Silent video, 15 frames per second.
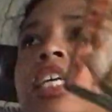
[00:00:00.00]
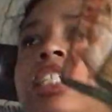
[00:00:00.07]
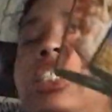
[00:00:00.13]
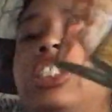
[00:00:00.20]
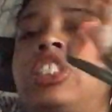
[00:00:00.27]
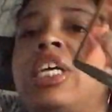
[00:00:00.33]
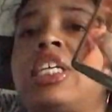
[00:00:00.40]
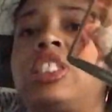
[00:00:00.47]
It's
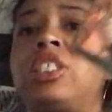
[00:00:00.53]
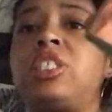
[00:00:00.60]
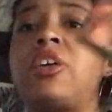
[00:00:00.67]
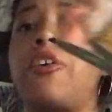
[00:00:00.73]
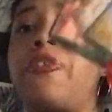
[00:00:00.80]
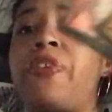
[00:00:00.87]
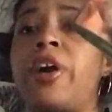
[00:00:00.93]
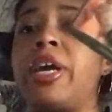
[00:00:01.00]
just they just
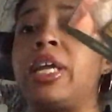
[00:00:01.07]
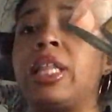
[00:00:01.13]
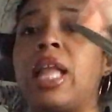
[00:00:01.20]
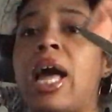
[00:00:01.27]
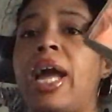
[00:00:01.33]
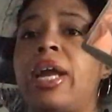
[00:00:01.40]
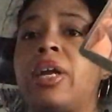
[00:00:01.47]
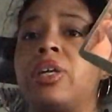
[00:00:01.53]
are fucking
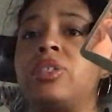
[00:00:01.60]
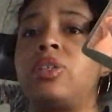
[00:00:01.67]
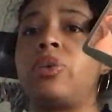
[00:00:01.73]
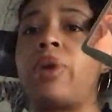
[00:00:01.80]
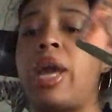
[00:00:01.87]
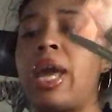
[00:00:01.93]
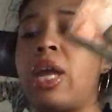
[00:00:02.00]
liars, okay?